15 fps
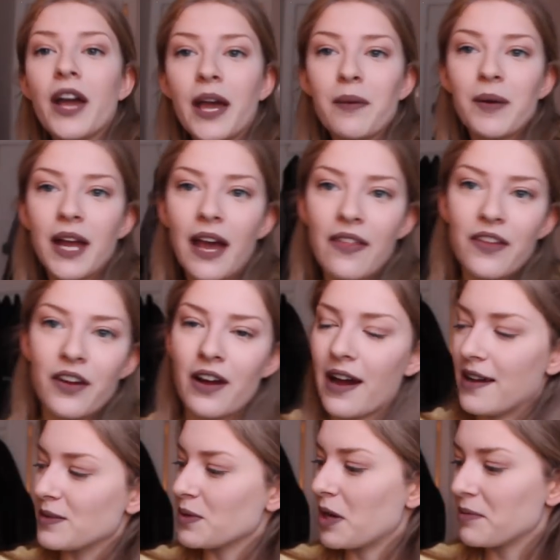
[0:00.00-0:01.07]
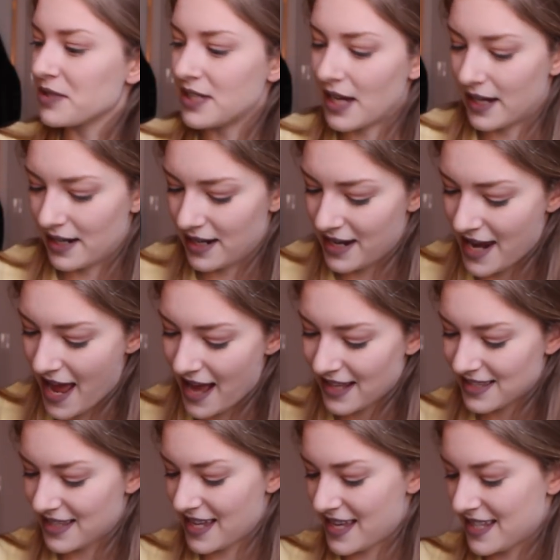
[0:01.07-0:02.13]
Okay, we're getting there guys, we're almost done.
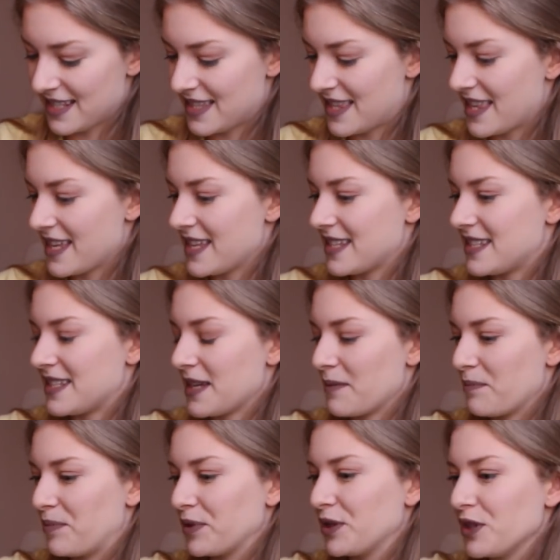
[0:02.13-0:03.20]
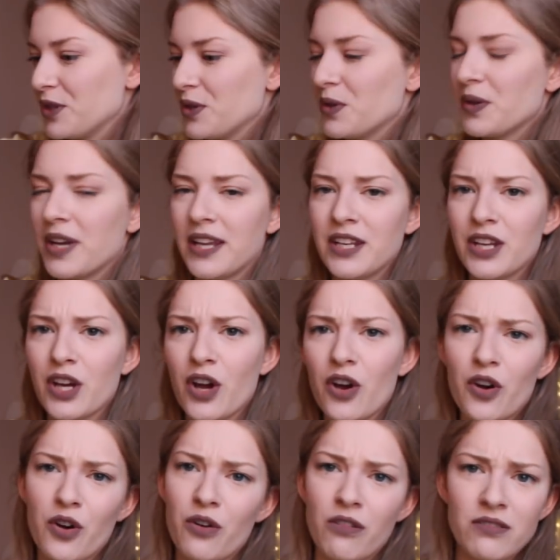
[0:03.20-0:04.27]
Next is this blue
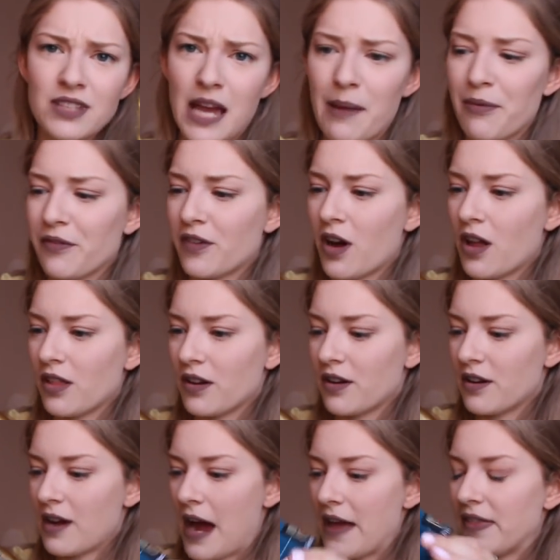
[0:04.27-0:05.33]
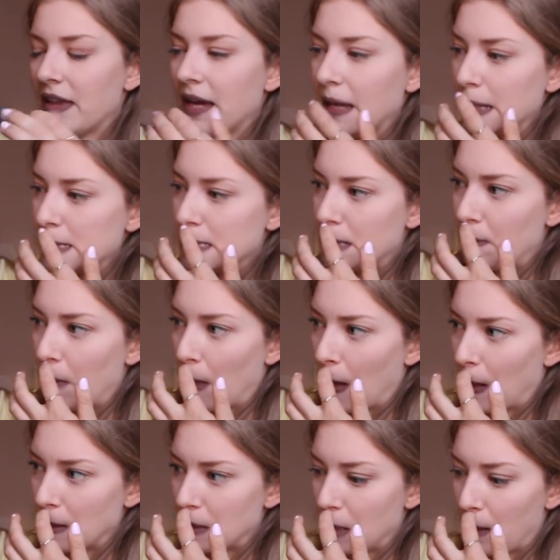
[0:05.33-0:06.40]
indigo type of color. I think it's
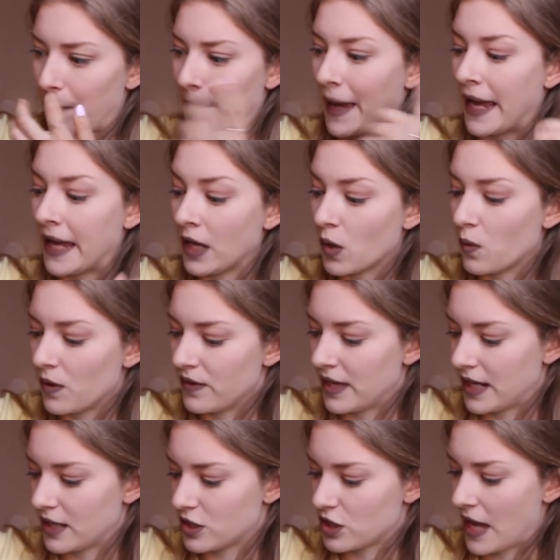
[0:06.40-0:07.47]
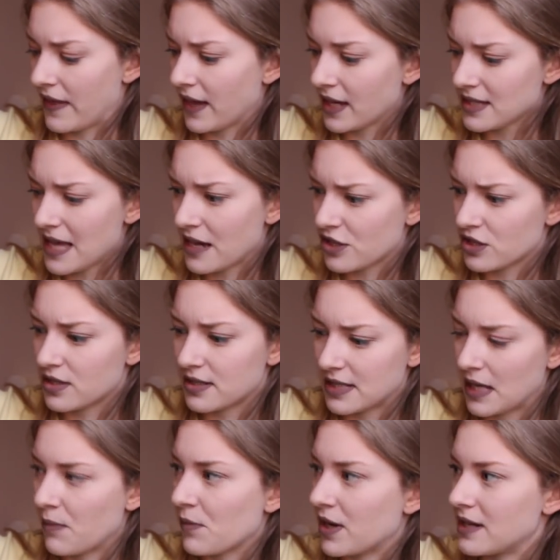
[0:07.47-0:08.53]
similar to the pink one that I think it's actually the
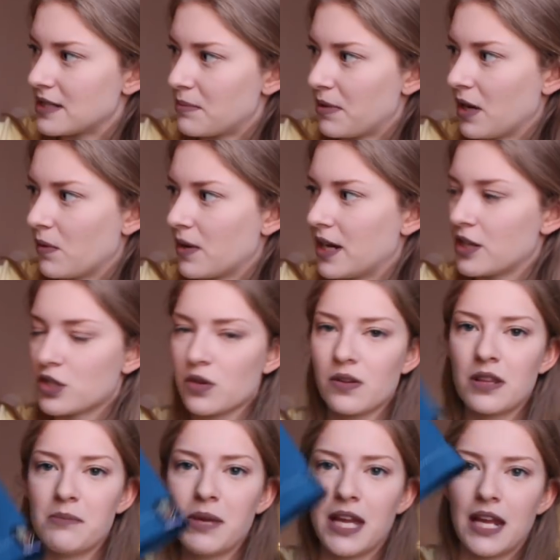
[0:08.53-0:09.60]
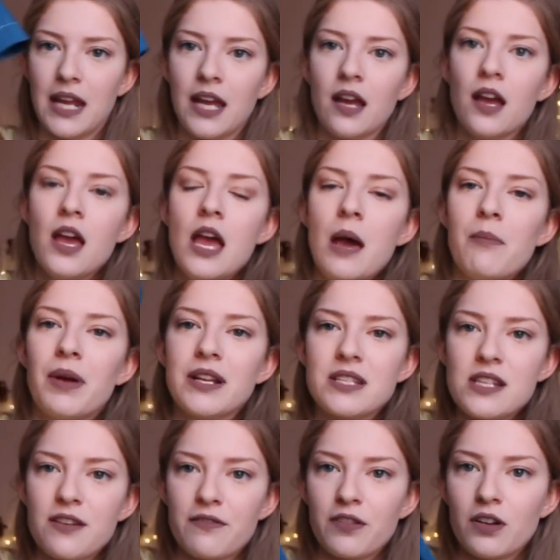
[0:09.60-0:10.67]
same one as the pink one I showed in the beginning, but
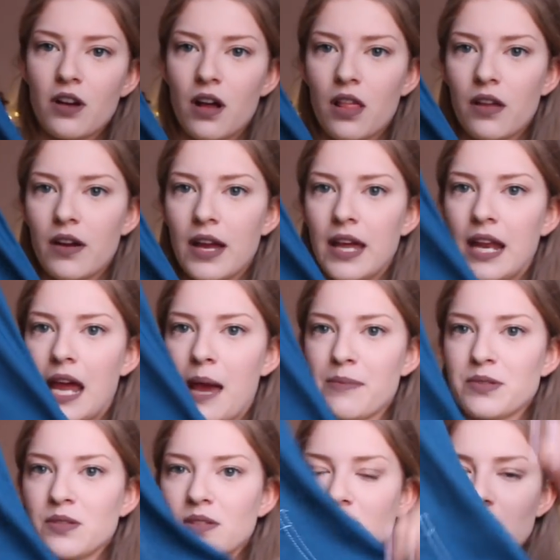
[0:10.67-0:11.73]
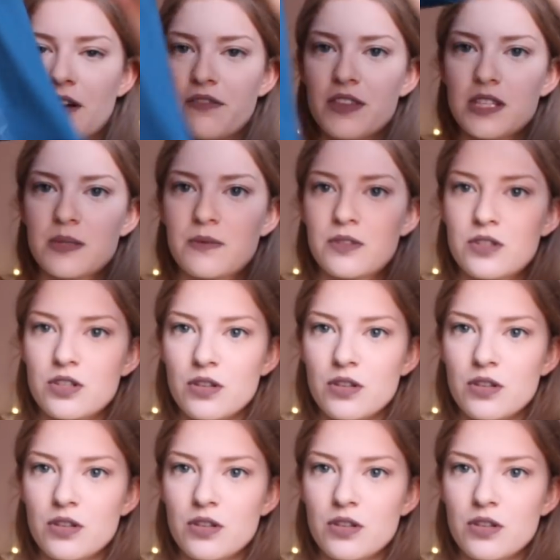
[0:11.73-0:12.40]
it's a different color, and I absolutely love this one